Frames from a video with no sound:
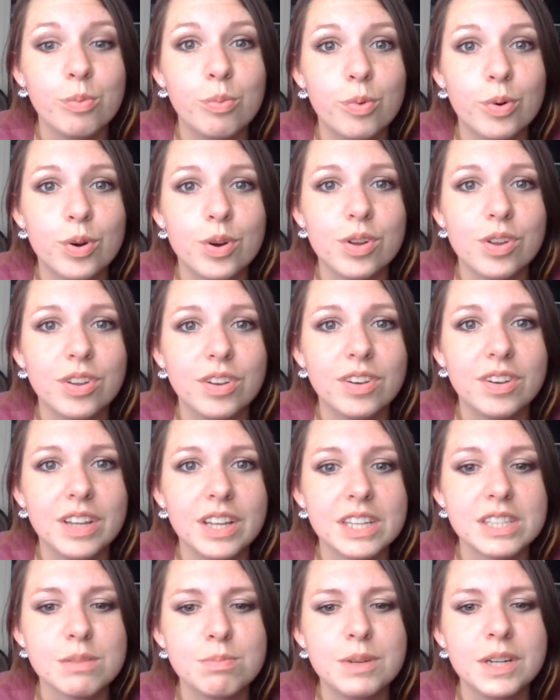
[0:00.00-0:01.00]
world
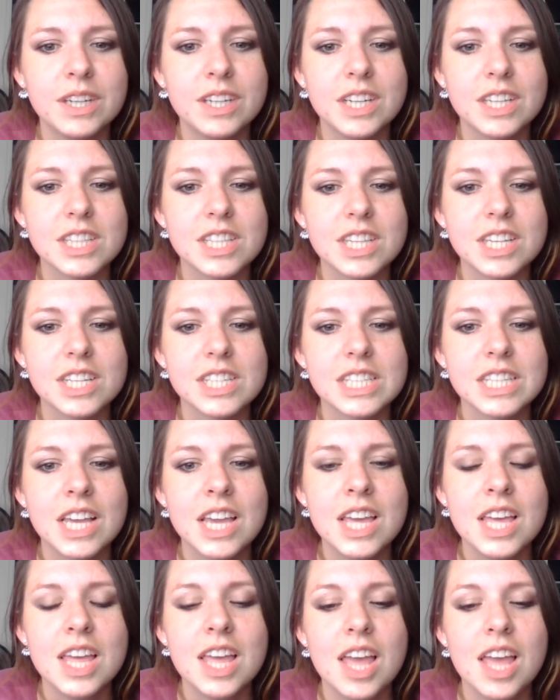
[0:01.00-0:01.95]
experiences.